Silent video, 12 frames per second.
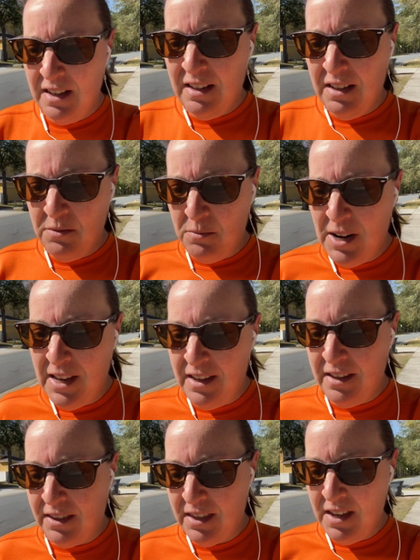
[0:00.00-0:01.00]

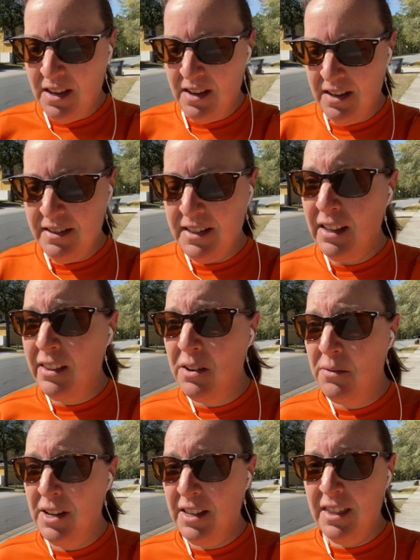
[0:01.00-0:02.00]
with dealing
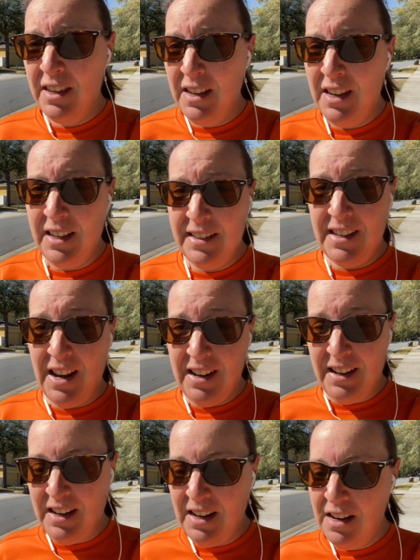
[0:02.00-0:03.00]
with
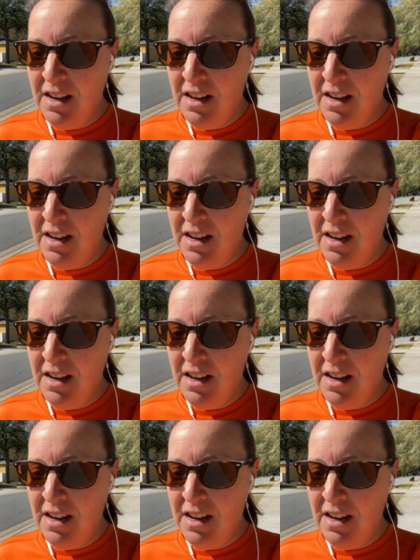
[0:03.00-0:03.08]
anxiety.